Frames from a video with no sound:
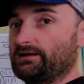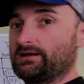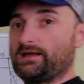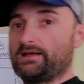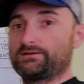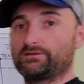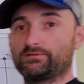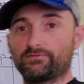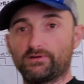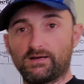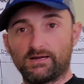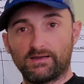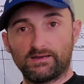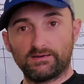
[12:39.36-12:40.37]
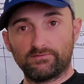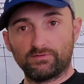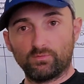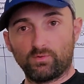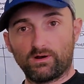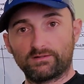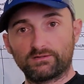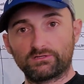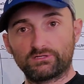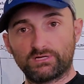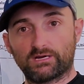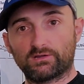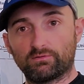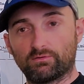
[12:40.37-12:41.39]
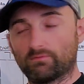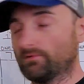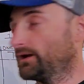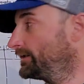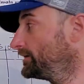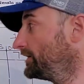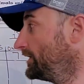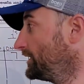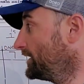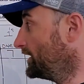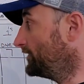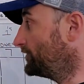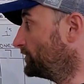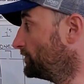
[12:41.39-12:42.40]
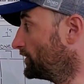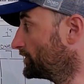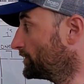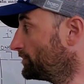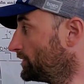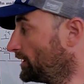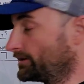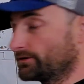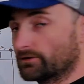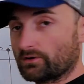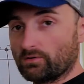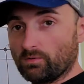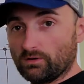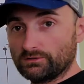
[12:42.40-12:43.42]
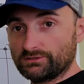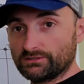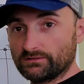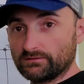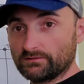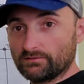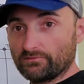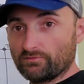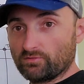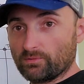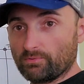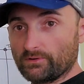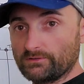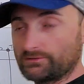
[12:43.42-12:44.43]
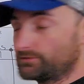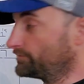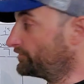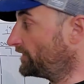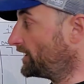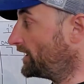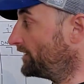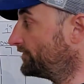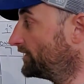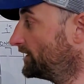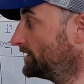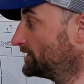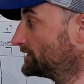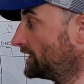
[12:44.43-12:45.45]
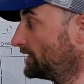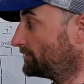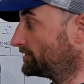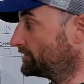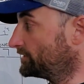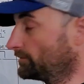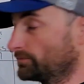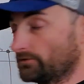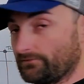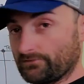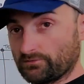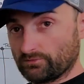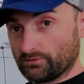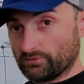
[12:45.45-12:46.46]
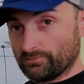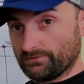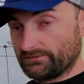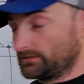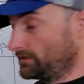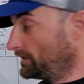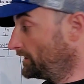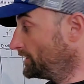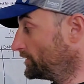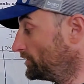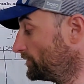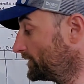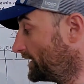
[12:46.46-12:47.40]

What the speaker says: And you'd find, if you wanted to check you were right, if you multiply your quotient, 4.25, times the number of groups, you'll